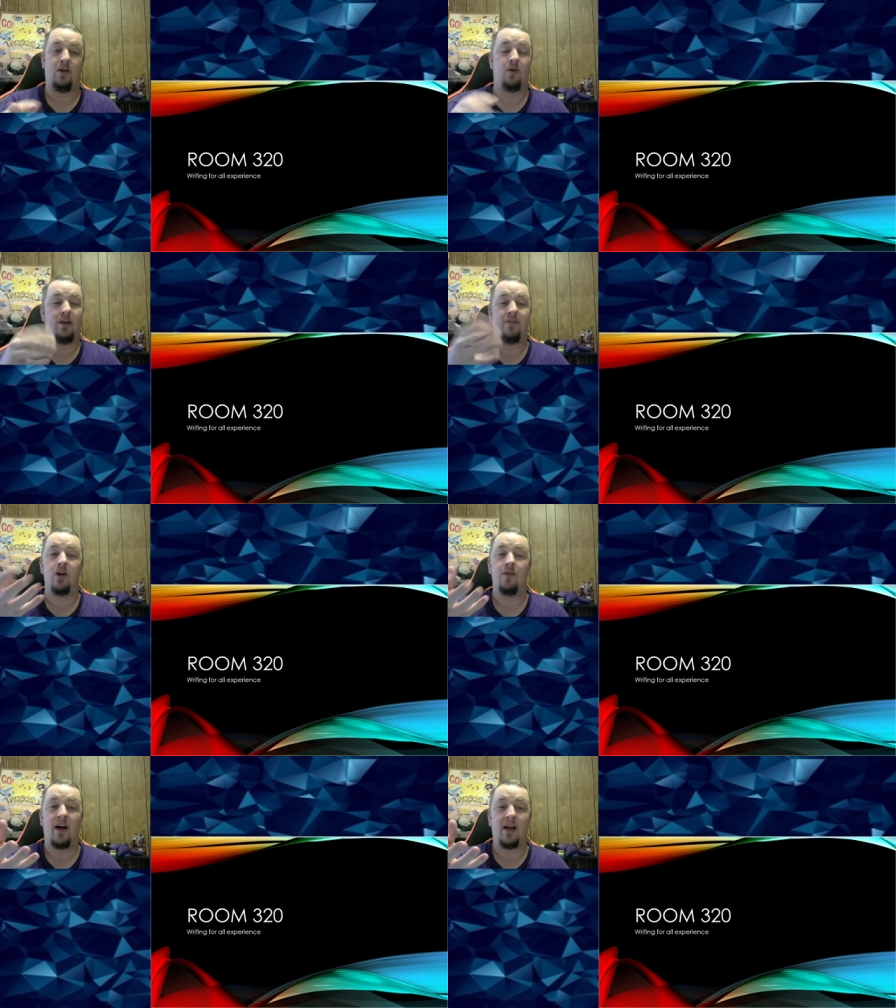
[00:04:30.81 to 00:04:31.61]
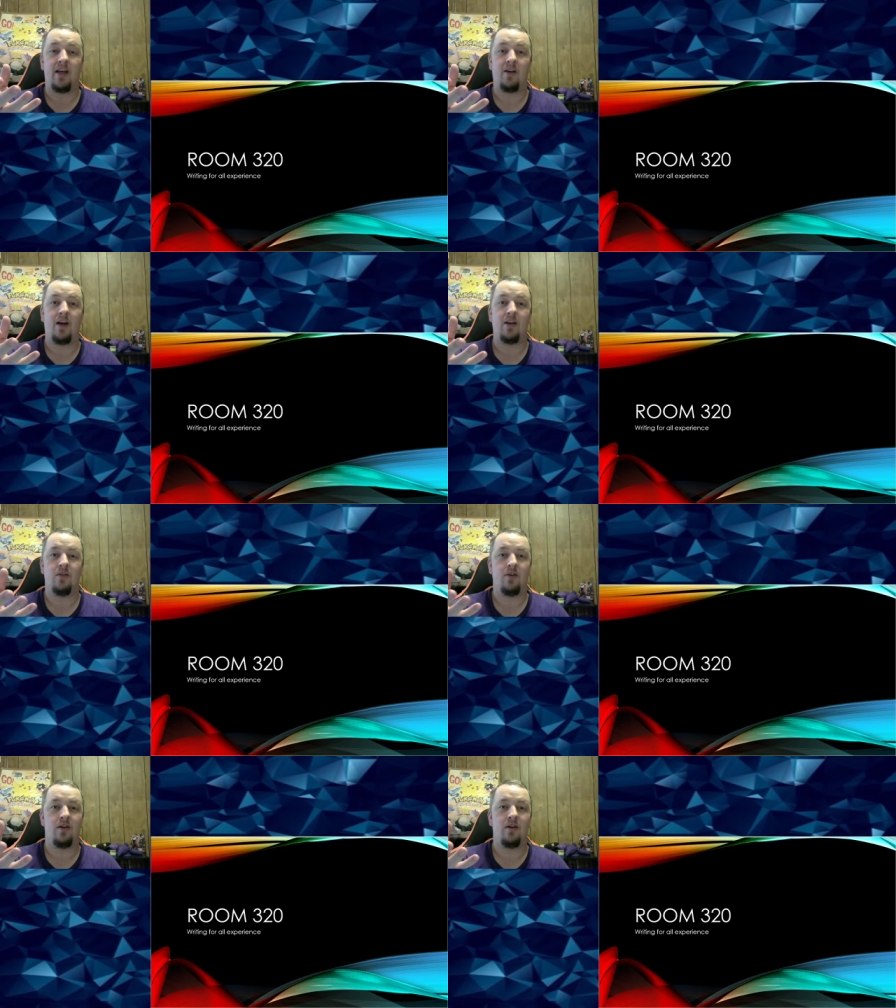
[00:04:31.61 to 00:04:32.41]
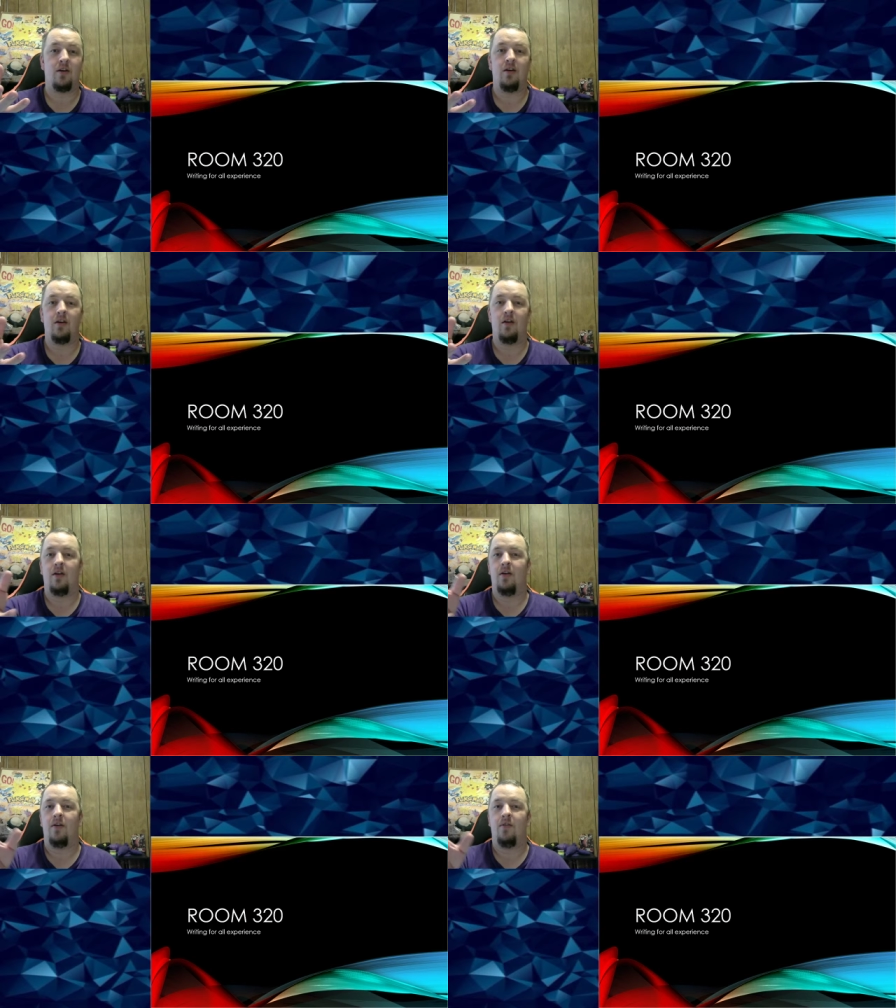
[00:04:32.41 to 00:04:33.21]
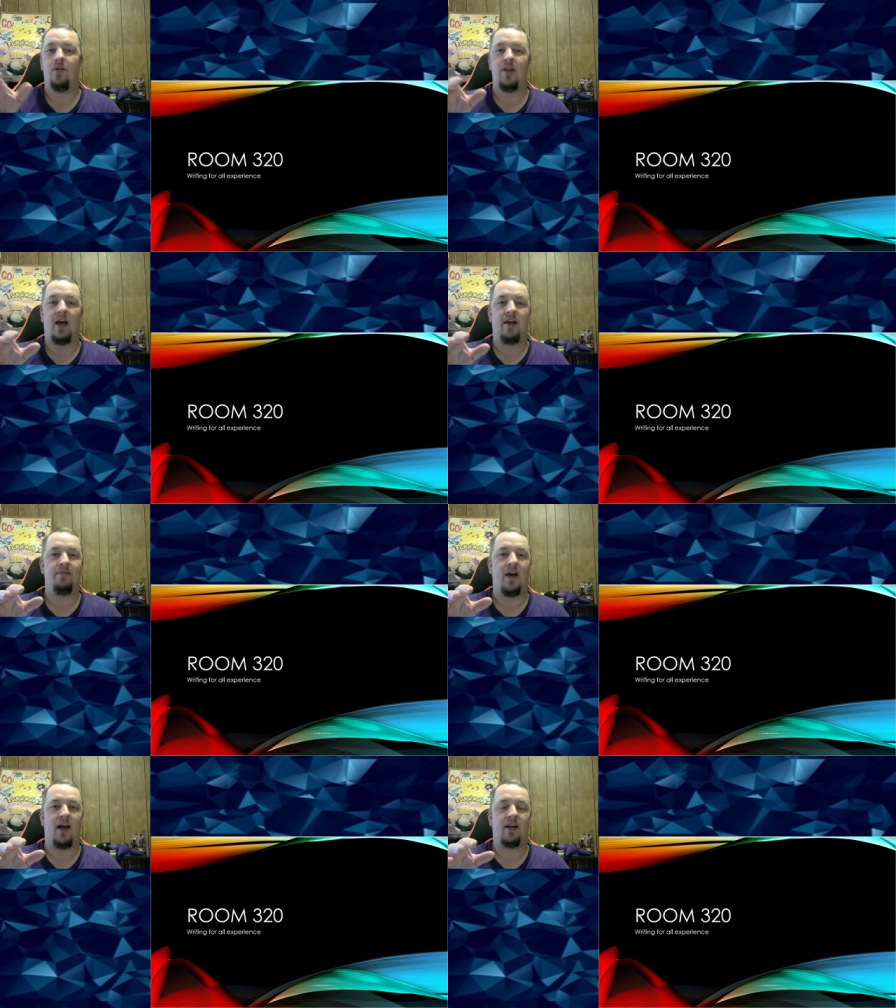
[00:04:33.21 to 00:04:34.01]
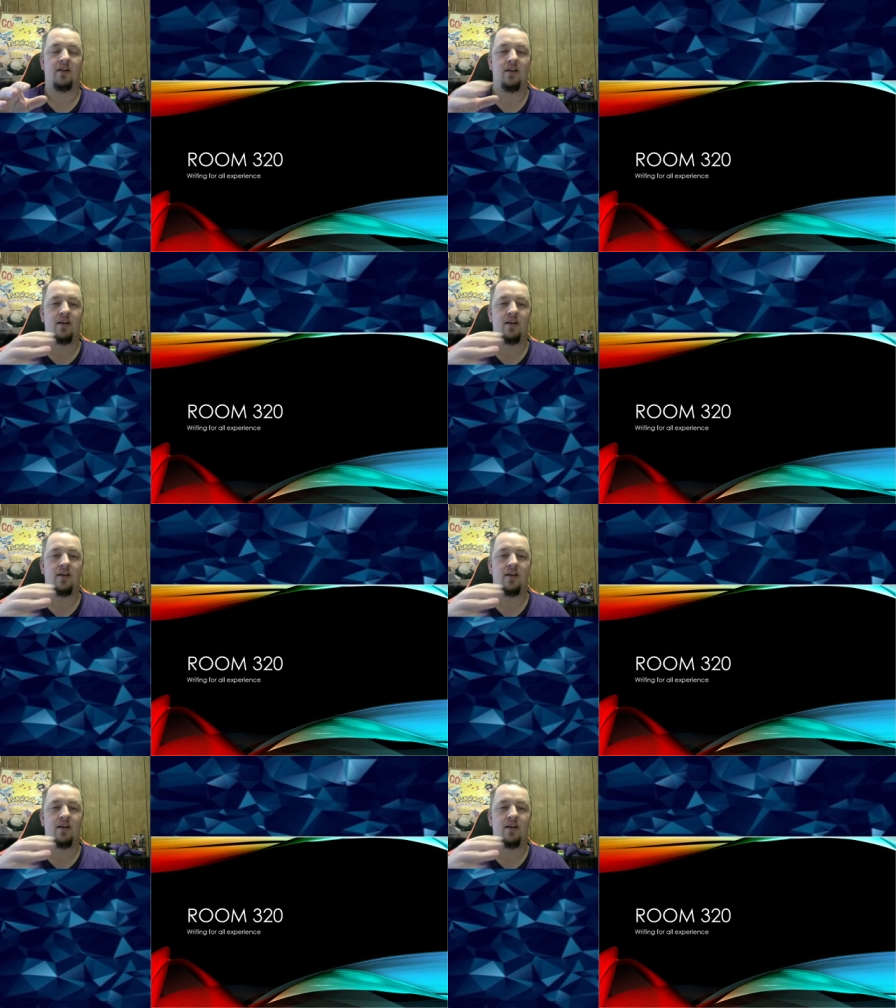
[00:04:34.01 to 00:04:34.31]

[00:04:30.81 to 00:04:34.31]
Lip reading: or even Hermione Granger for that fact.